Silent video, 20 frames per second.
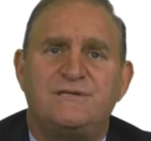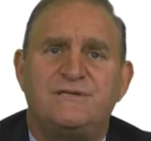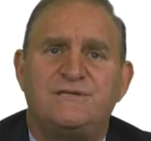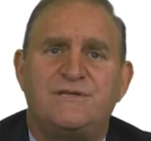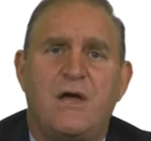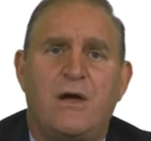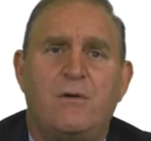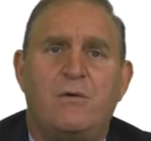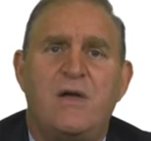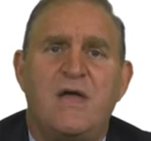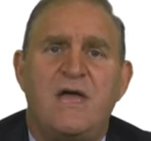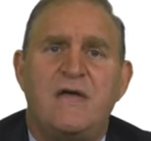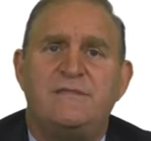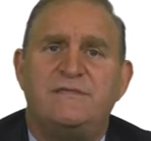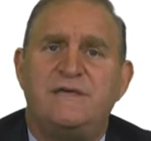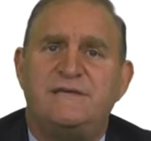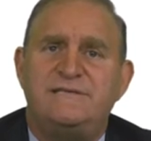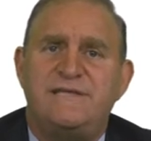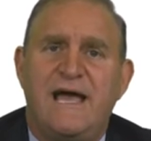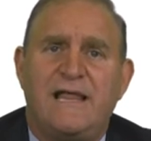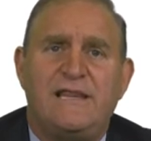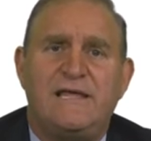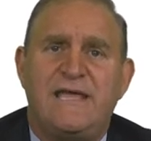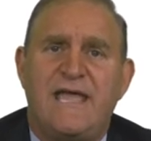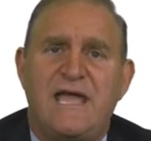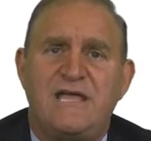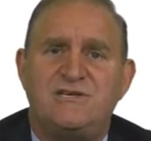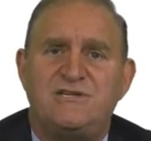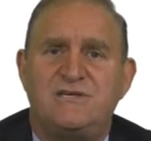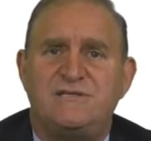So the
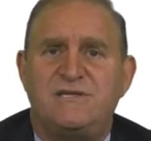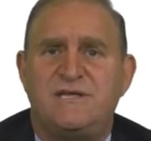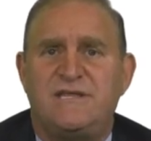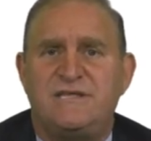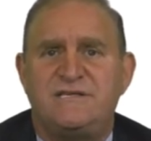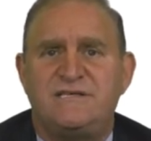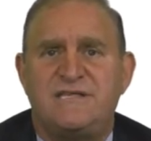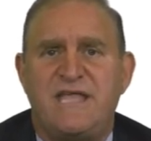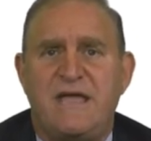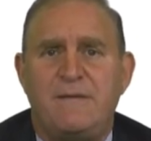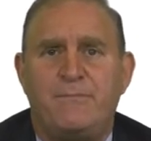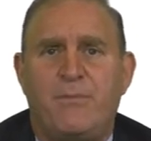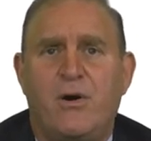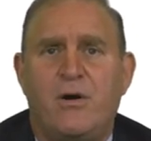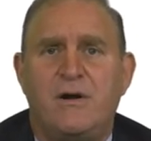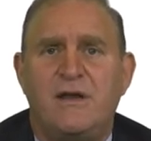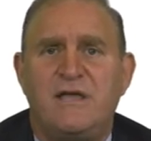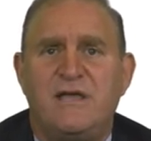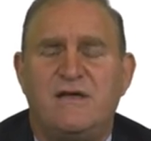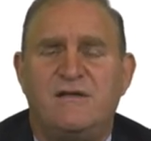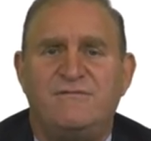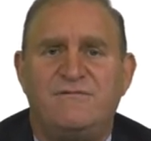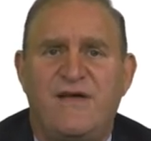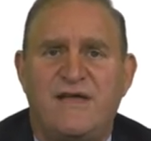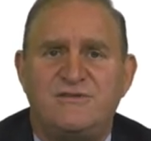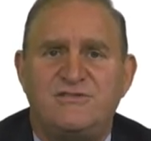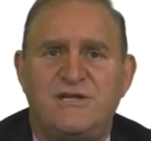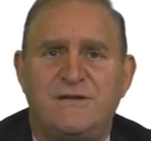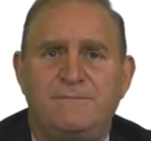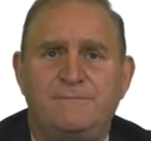delegation to the state party
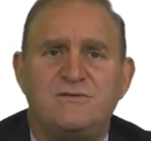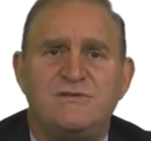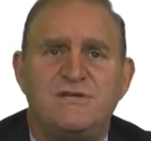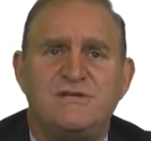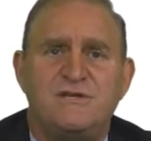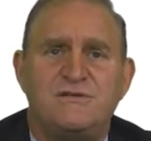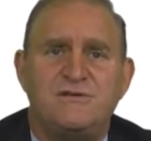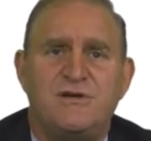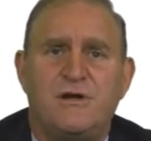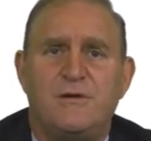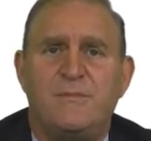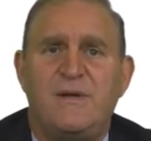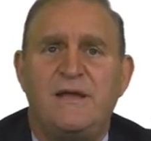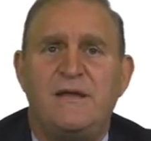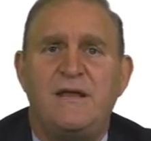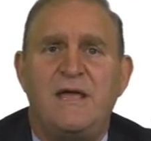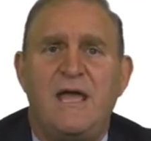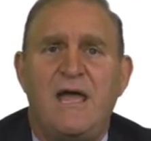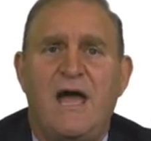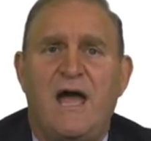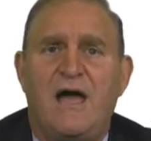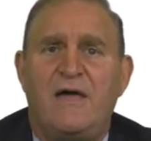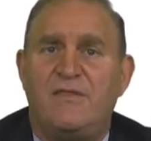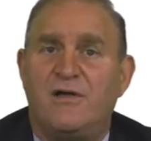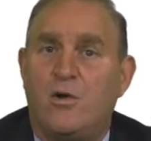convention to determine uh,